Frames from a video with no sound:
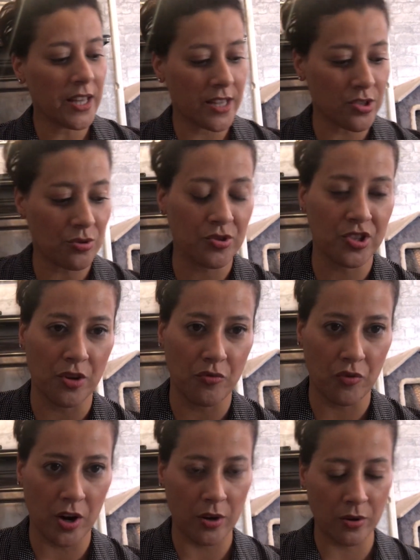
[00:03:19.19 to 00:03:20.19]
There's also
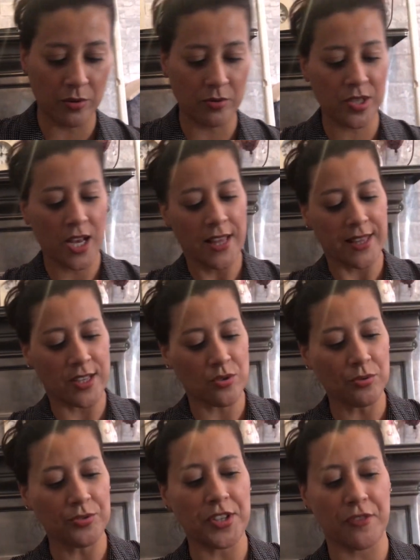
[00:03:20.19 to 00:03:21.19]
rose. There's
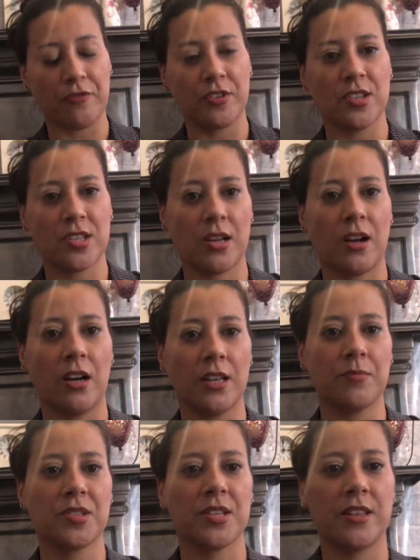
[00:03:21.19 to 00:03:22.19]
all different
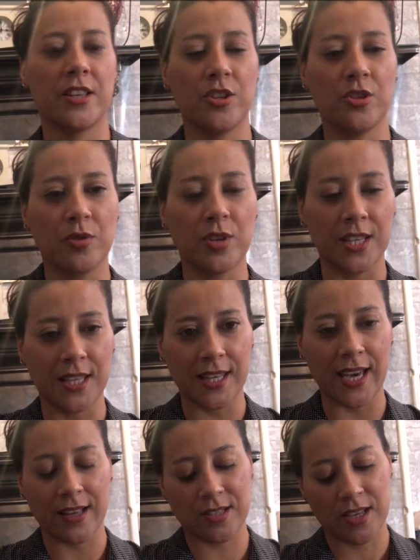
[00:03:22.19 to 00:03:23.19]
types that you can
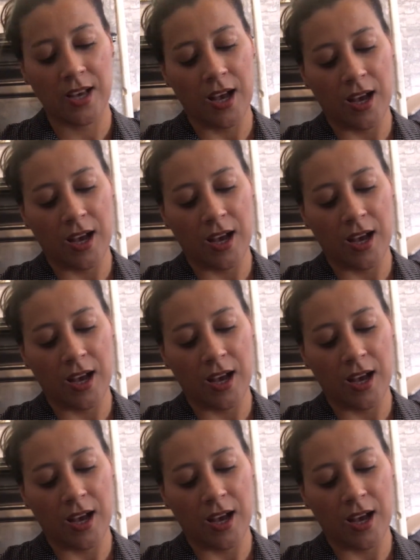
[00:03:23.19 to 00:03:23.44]
get.